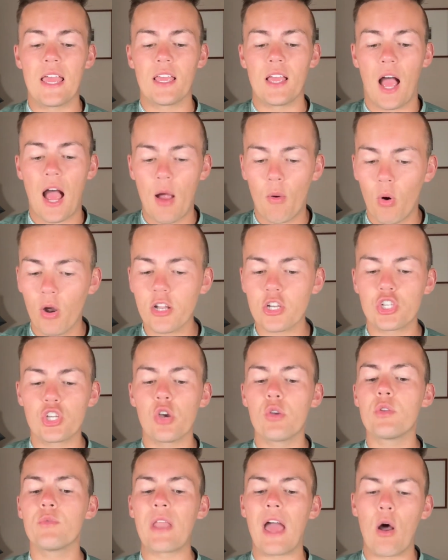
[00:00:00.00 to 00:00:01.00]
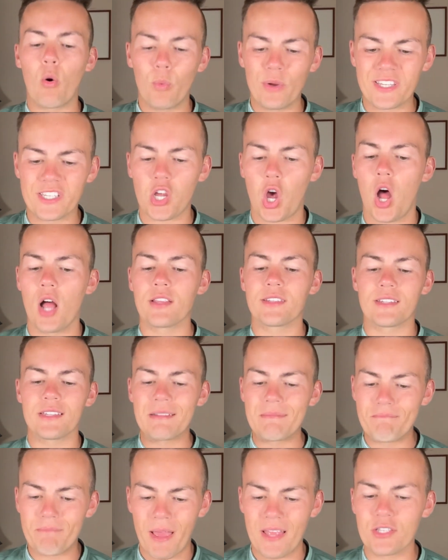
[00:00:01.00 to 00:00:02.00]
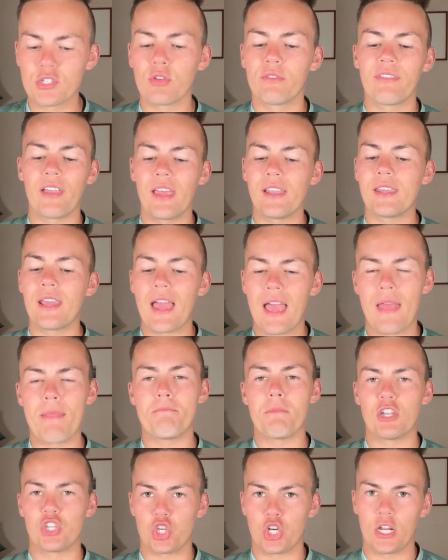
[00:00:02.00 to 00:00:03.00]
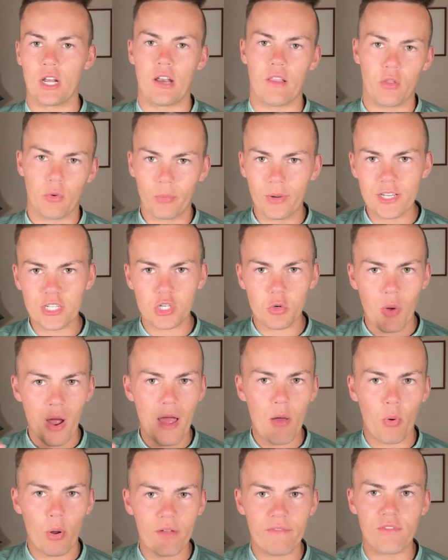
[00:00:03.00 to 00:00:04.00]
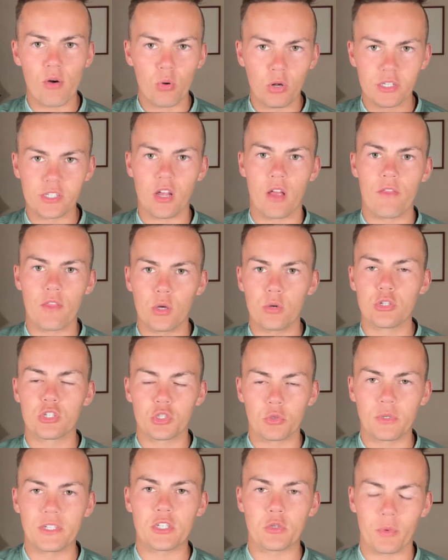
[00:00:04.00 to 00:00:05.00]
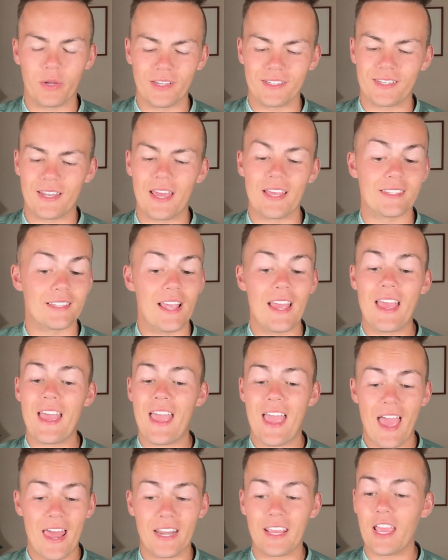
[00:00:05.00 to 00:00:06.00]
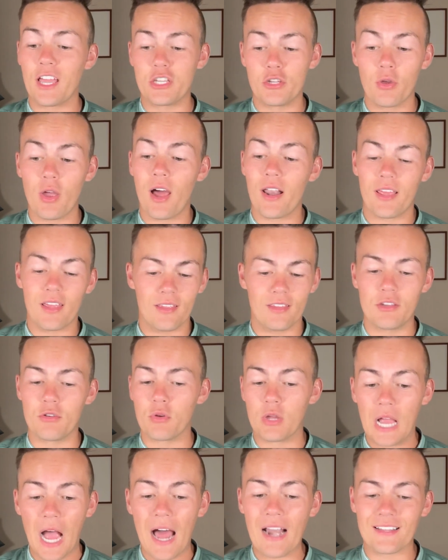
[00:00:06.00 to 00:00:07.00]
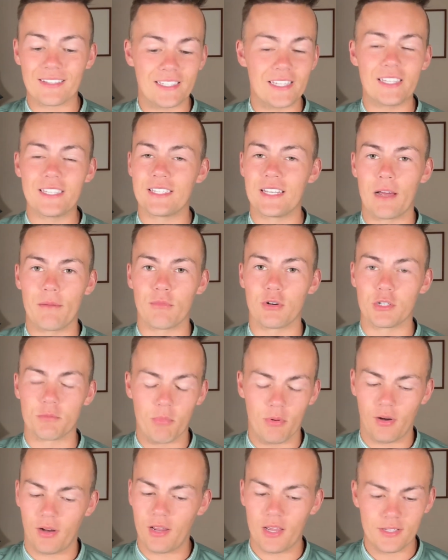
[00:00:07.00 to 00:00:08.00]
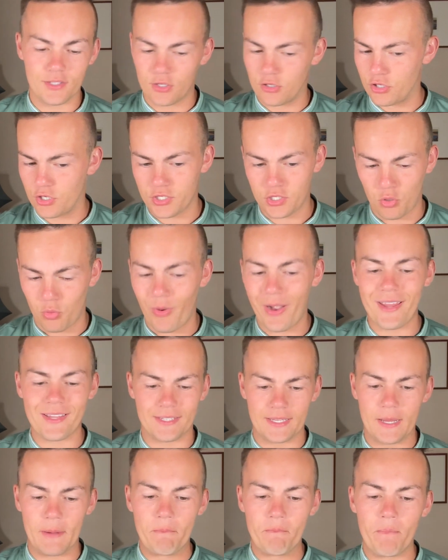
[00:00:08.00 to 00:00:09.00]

I want to show you now Wisconsin, Pennsylvania, and Michigan. And the reason why I want to focus on those three swing states, and again, you gotta see these numbers because they're just crazy.